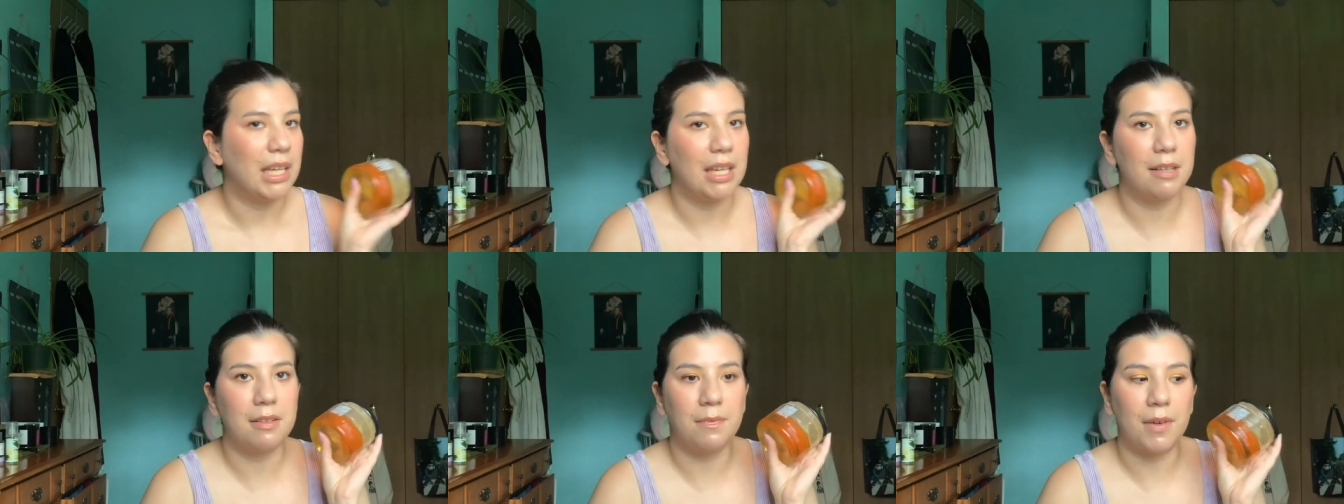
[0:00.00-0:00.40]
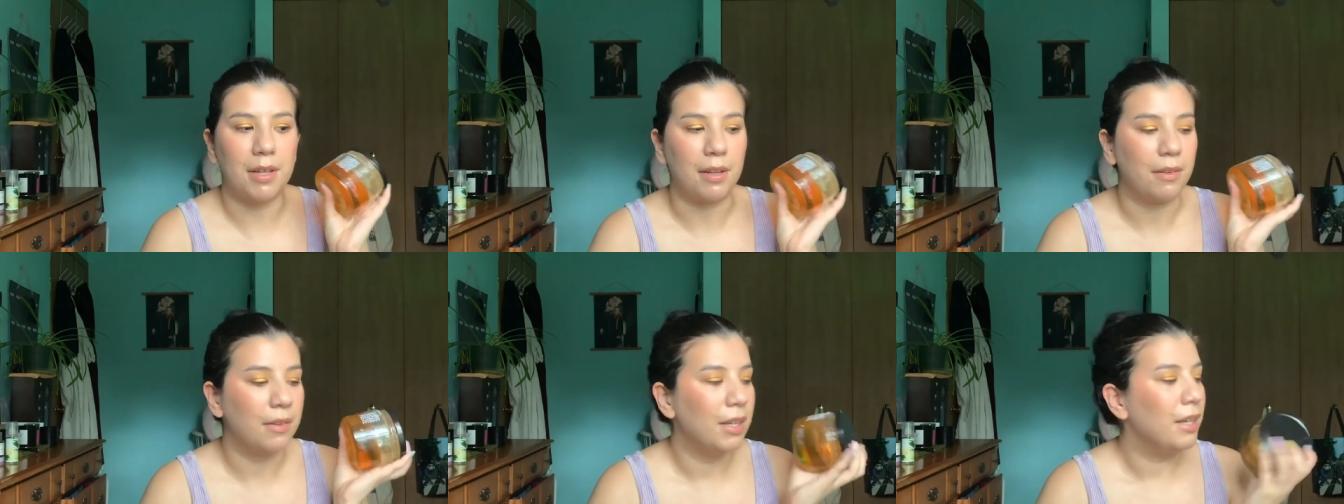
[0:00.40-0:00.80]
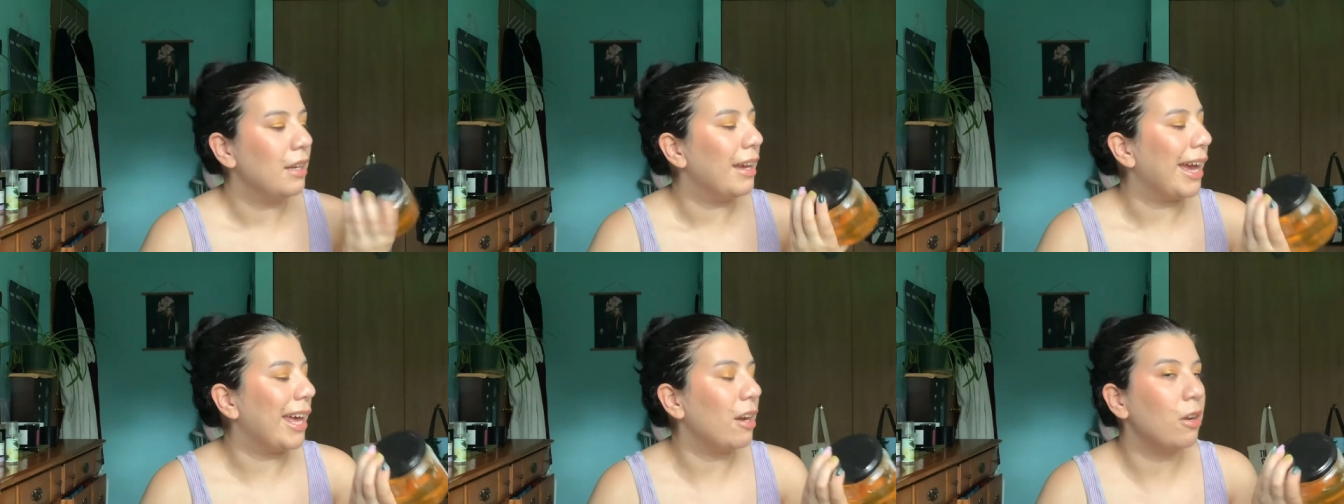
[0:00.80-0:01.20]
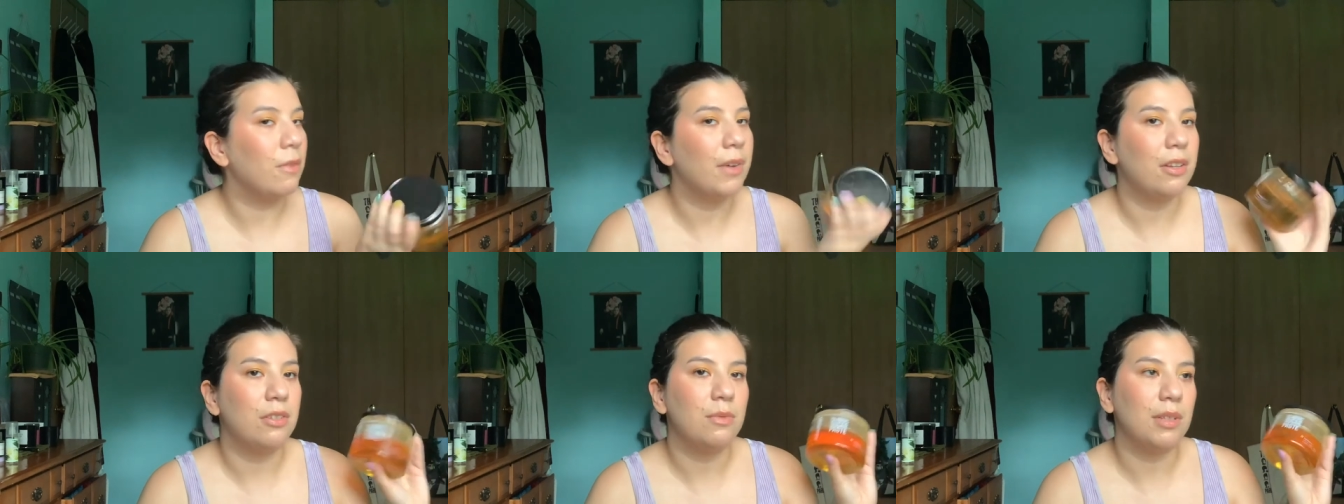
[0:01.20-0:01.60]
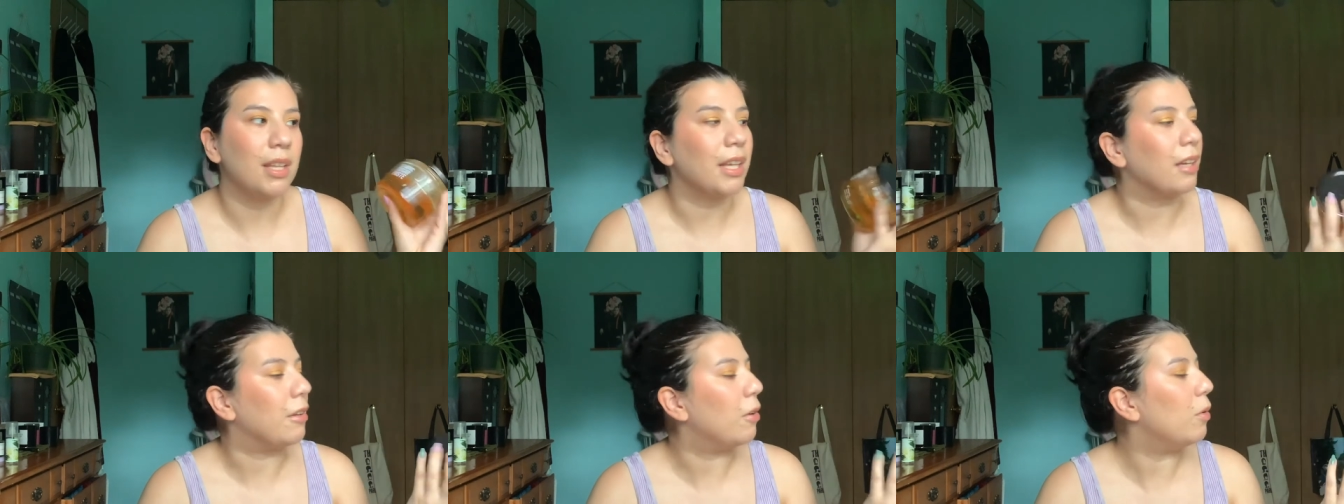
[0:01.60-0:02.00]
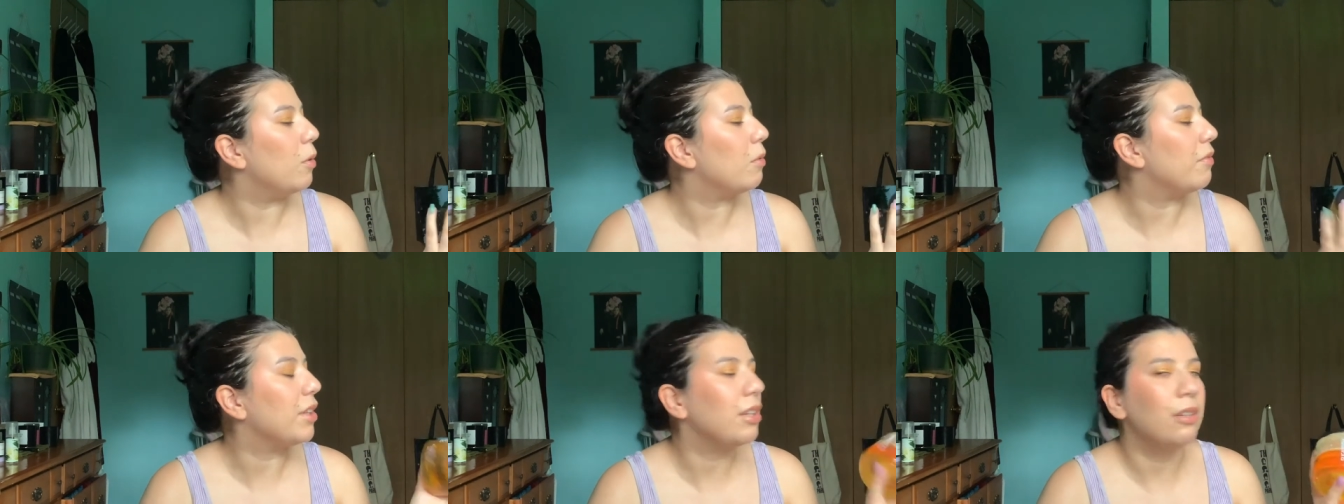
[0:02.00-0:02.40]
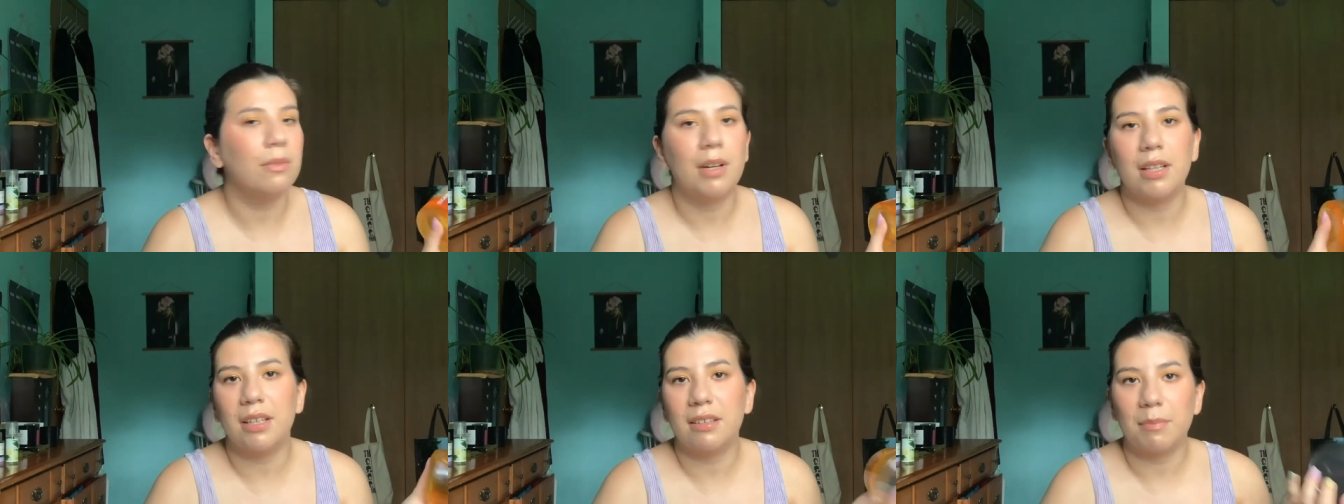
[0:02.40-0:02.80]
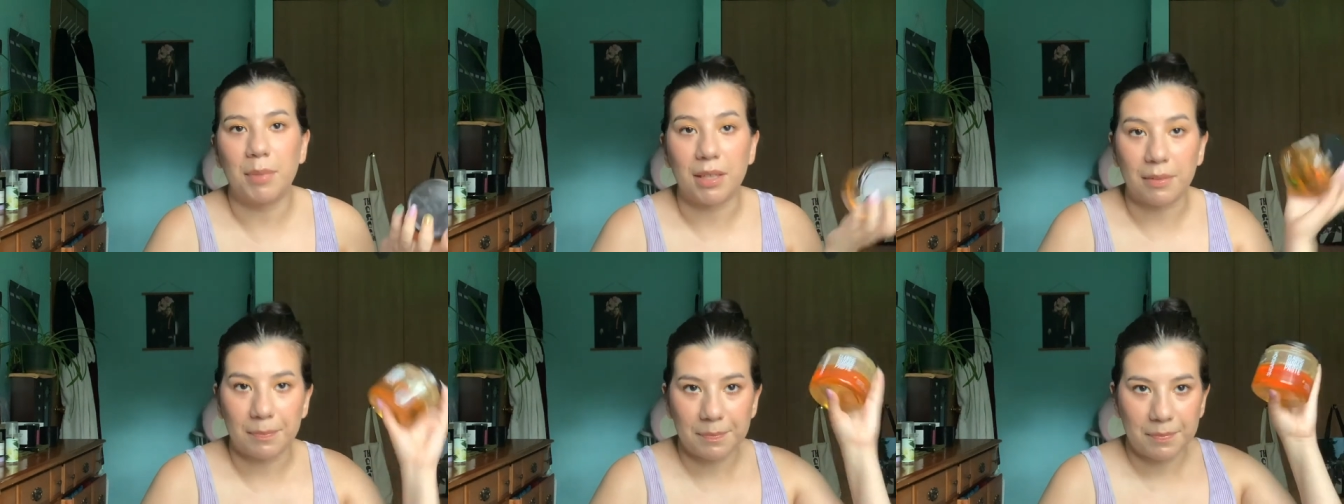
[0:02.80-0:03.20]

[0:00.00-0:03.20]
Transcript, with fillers: It's fun. I don't know if I'll do like a whole video on this, but